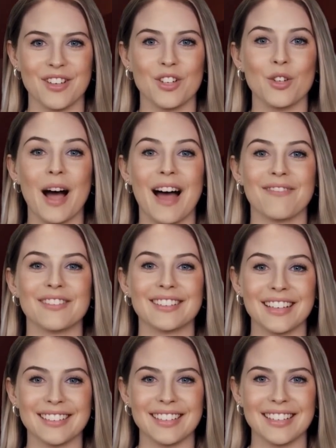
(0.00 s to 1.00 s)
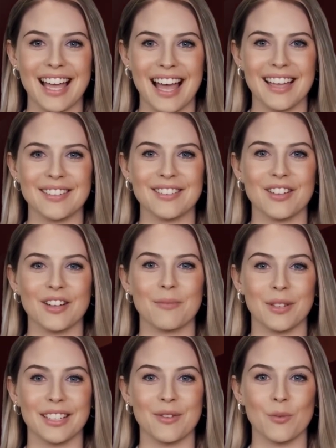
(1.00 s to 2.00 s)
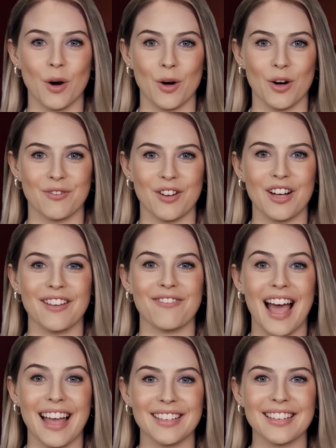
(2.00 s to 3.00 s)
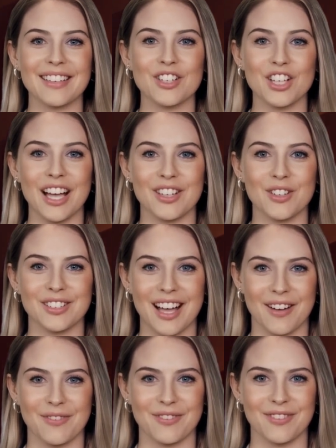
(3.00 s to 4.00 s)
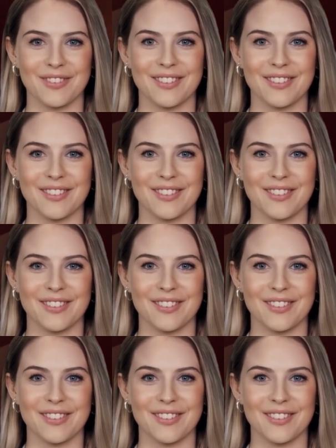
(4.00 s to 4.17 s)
You have 60 days to complete the rollover if handling the check yourself.